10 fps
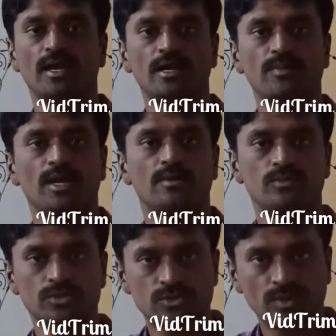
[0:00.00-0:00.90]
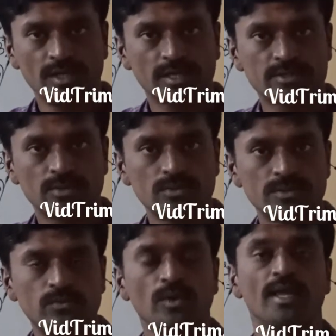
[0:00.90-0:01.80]
and B are mutually
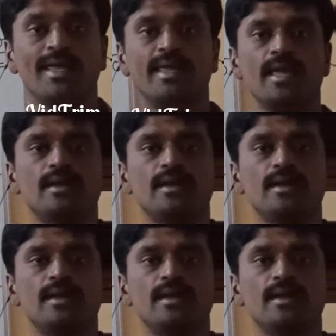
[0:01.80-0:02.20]
exclusive, A